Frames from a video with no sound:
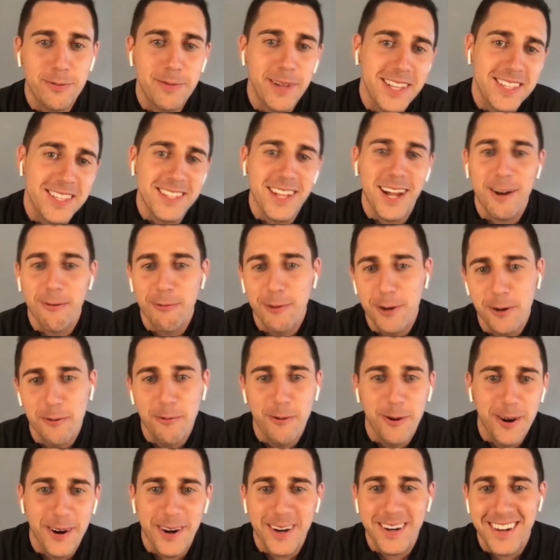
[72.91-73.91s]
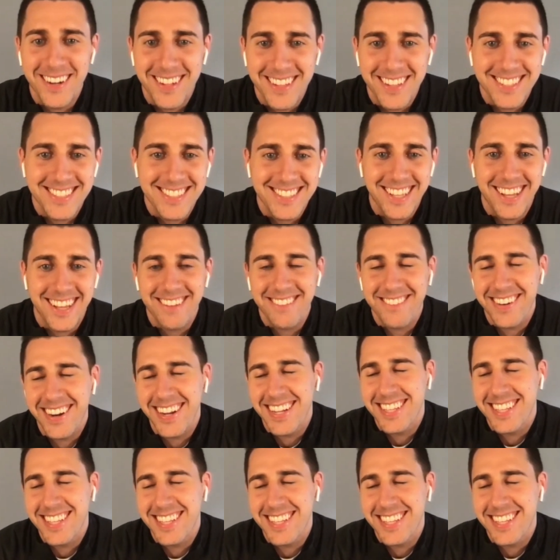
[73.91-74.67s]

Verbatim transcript: That's not real work. All this stuff, right?"